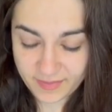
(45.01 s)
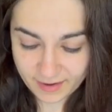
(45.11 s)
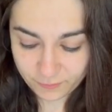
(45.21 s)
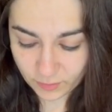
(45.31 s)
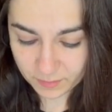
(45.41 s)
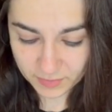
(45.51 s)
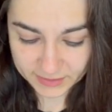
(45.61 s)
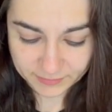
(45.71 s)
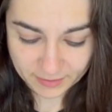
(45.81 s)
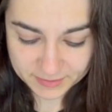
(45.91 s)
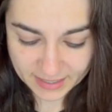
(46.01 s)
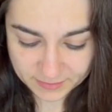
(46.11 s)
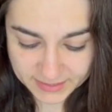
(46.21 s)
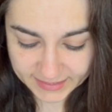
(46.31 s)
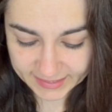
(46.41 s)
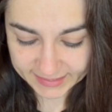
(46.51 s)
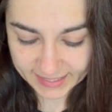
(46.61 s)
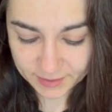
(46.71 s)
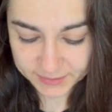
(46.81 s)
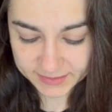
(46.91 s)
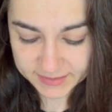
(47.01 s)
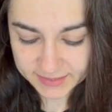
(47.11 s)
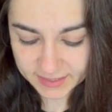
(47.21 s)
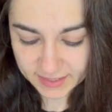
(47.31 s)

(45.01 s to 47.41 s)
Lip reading: therefore it must round down to 6,000.